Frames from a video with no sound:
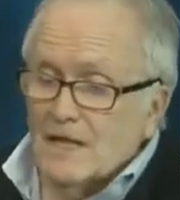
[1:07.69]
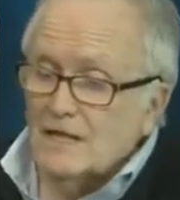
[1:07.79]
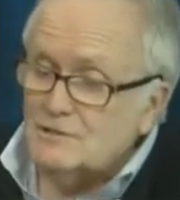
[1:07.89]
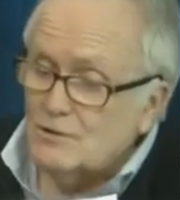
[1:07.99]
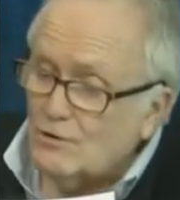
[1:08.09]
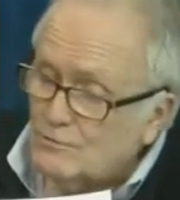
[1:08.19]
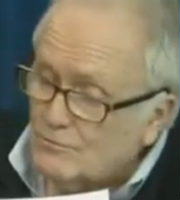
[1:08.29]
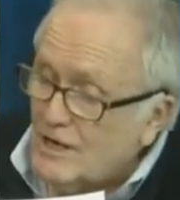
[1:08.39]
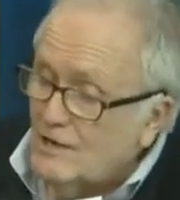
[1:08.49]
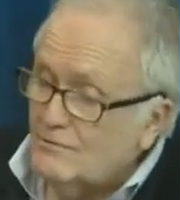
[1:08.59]
and saw
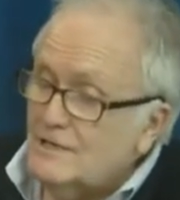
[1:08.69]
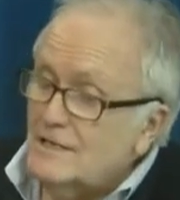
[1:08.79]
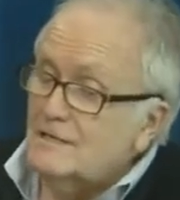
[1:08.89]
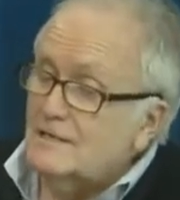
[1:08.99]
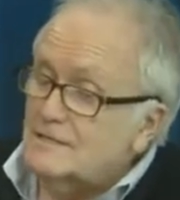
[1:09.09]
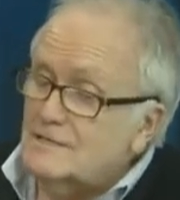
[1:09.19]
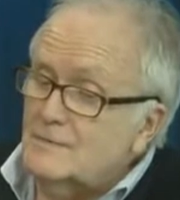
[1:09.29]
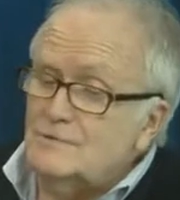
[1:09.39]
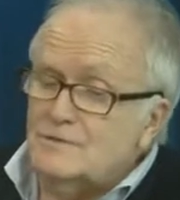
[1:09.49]
ground that seemed